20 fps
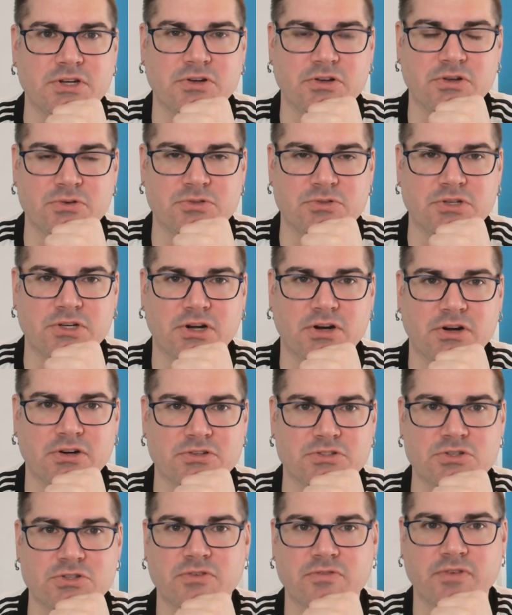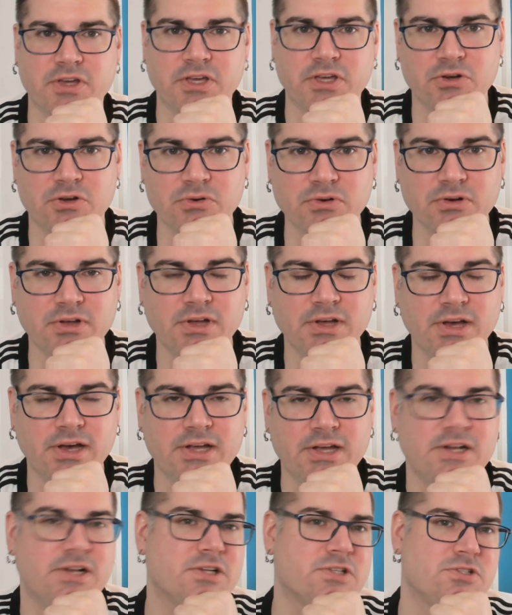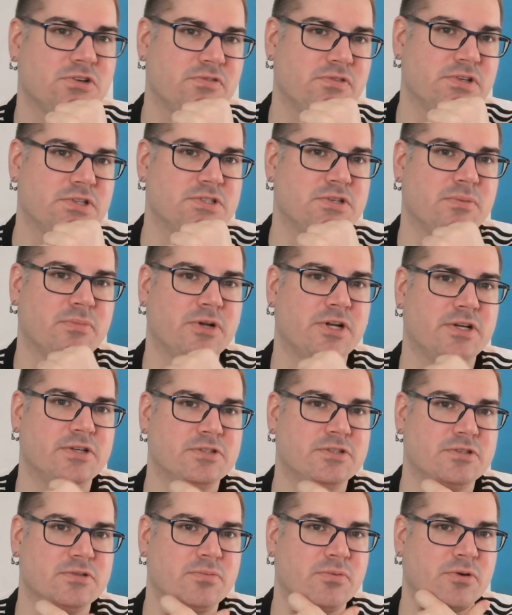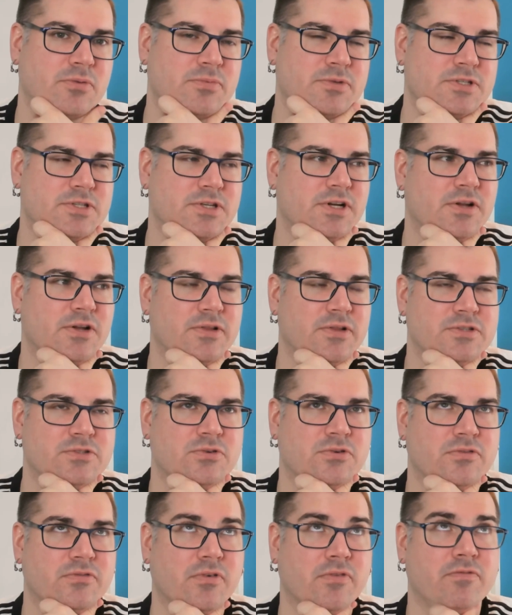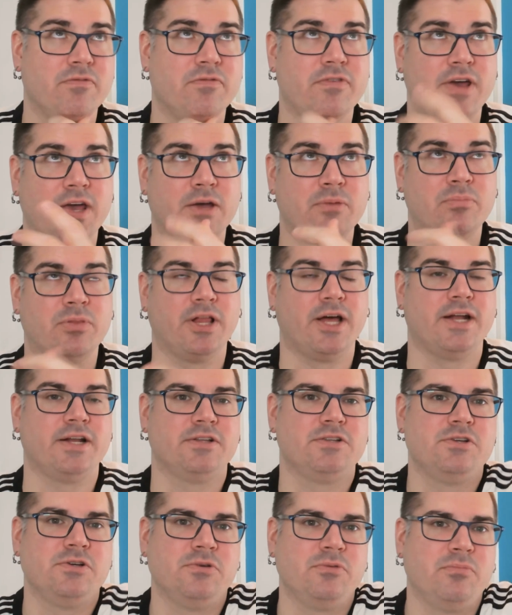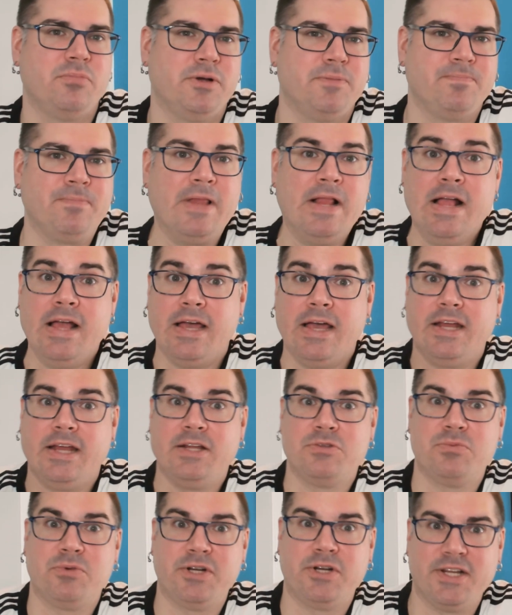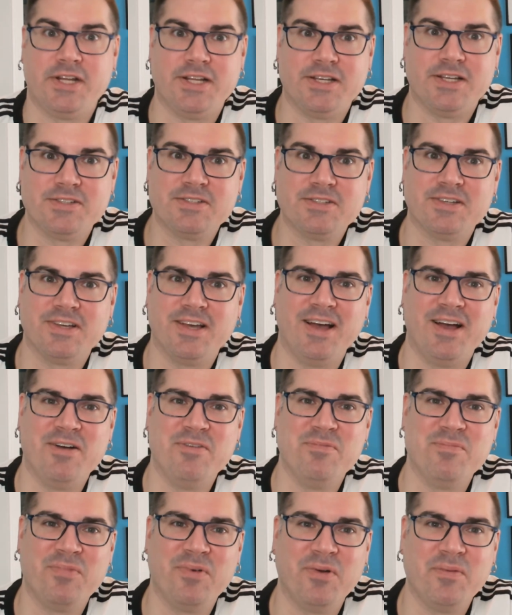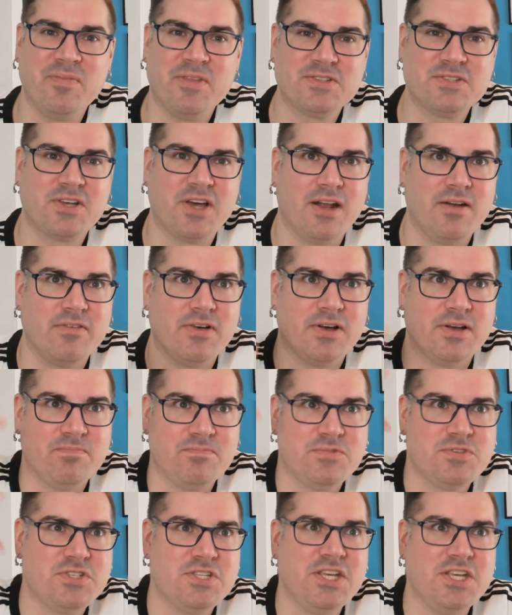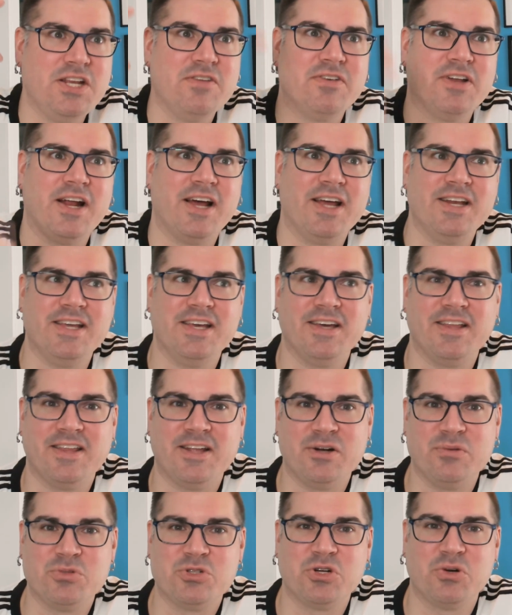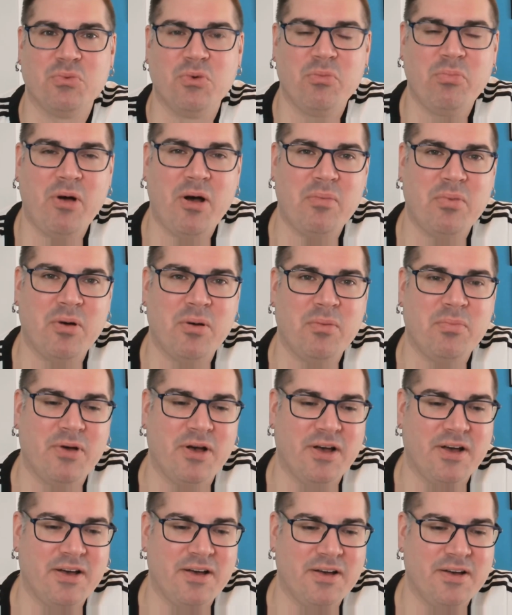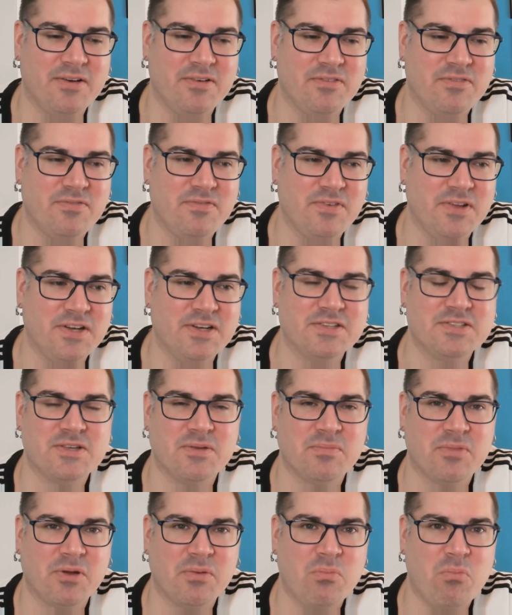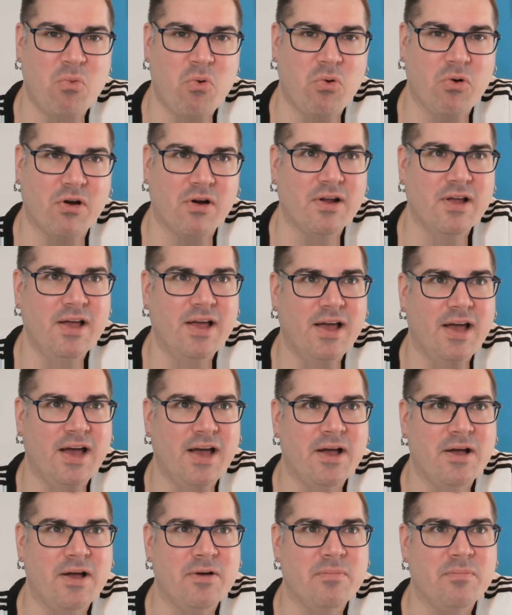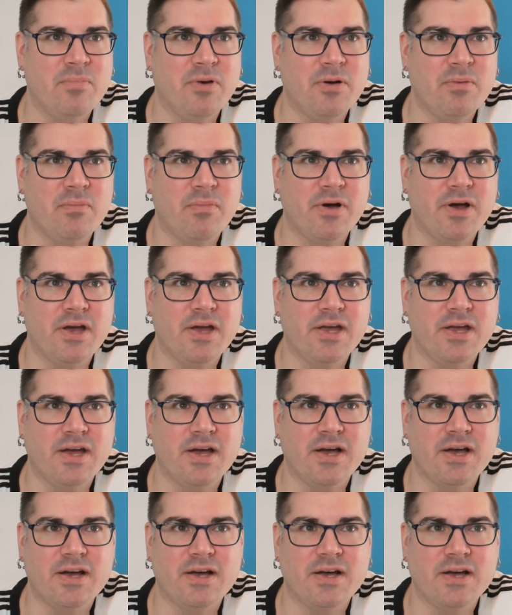you're using are serving you and not serving someone else's purpose. And I know that's sort of a vague platitude, but it is what it is. That's kind of a seed of an idea that I'm sure will pop up into something more. But my